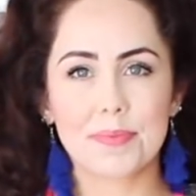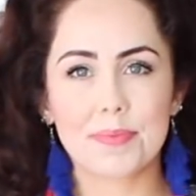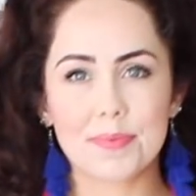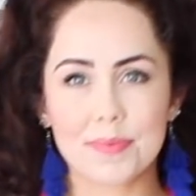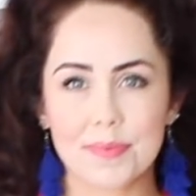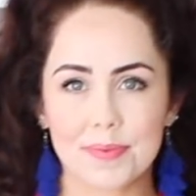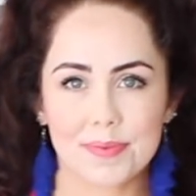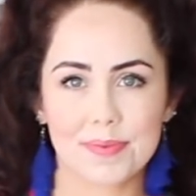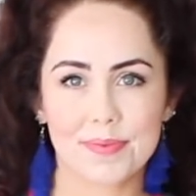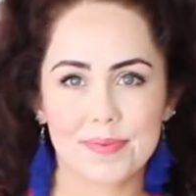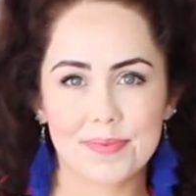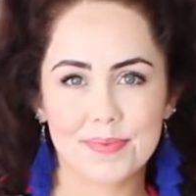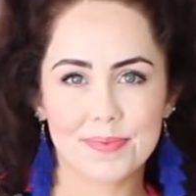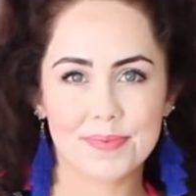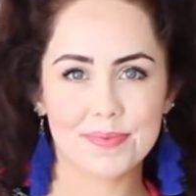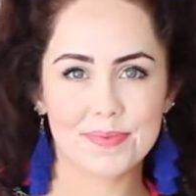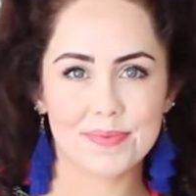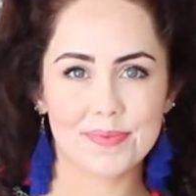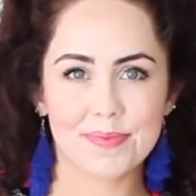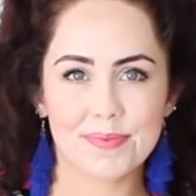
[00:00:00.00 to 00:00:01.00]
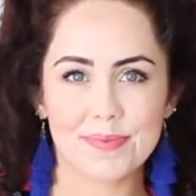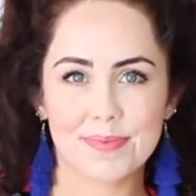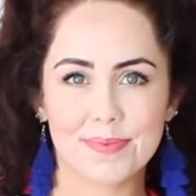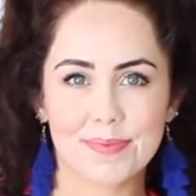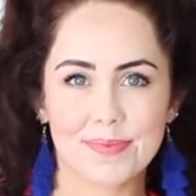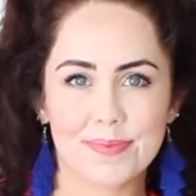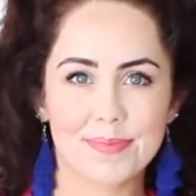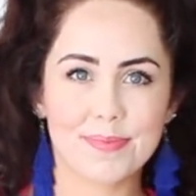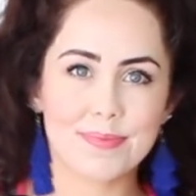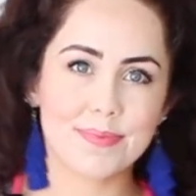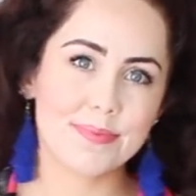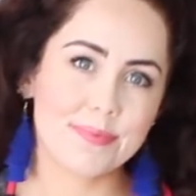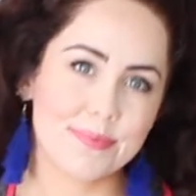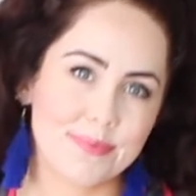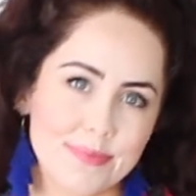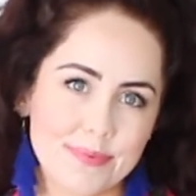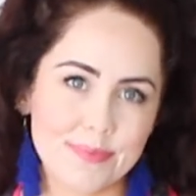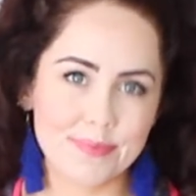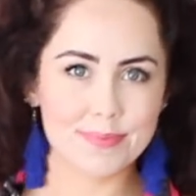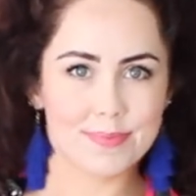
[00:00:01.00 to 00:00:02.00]
better than how it feels. Like,
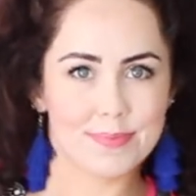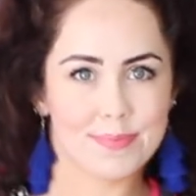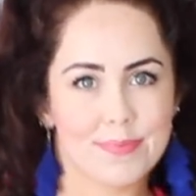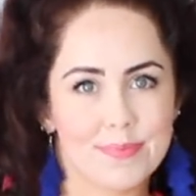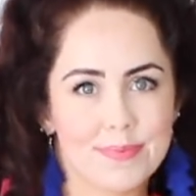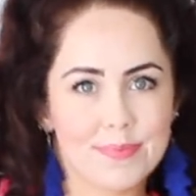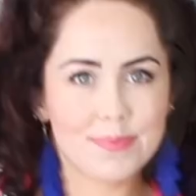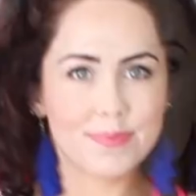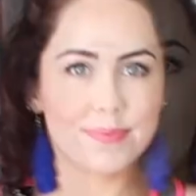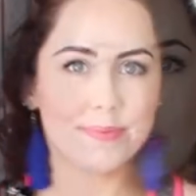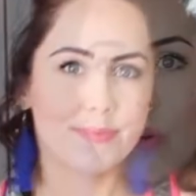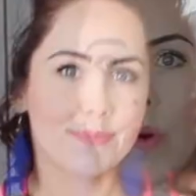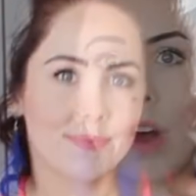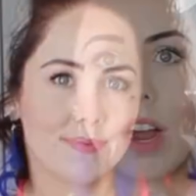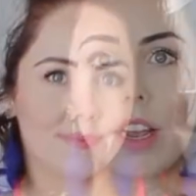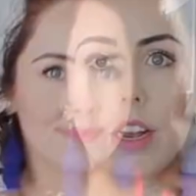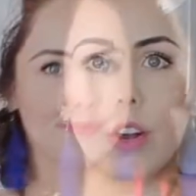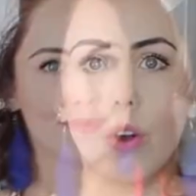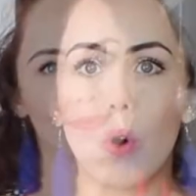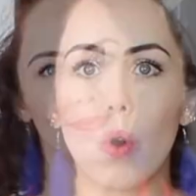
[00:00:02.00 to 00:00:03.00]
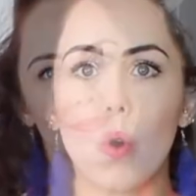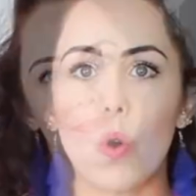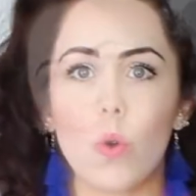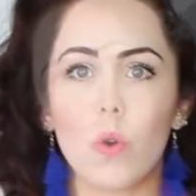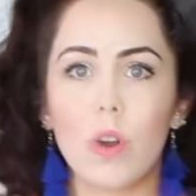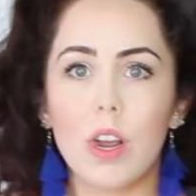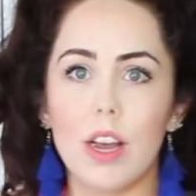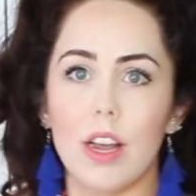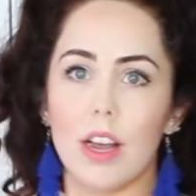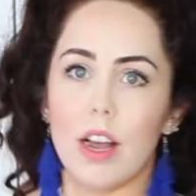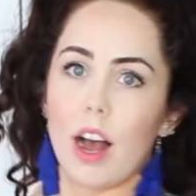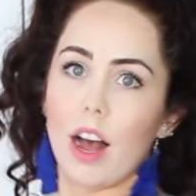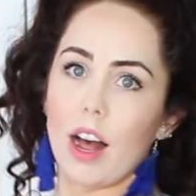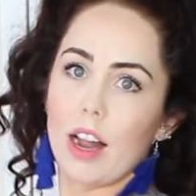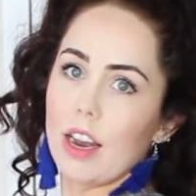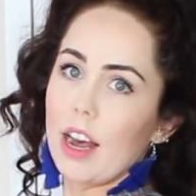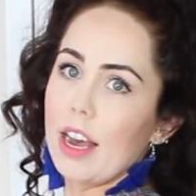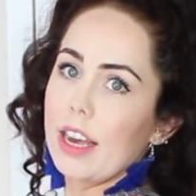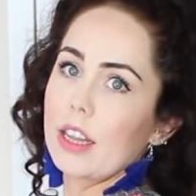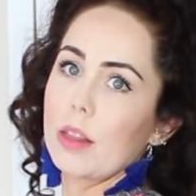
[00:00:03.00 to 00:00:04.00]
I think it looks quite cool.
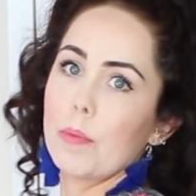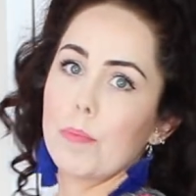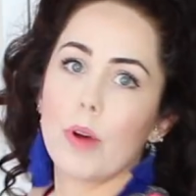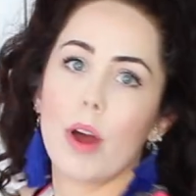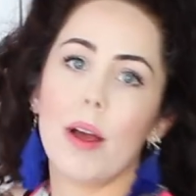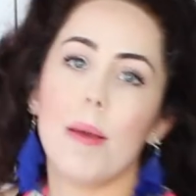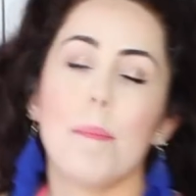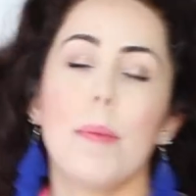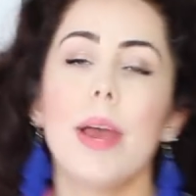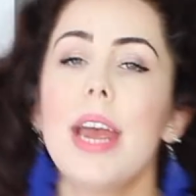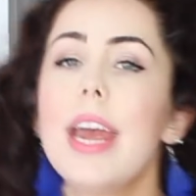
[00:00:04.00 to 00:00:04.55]
I like the bright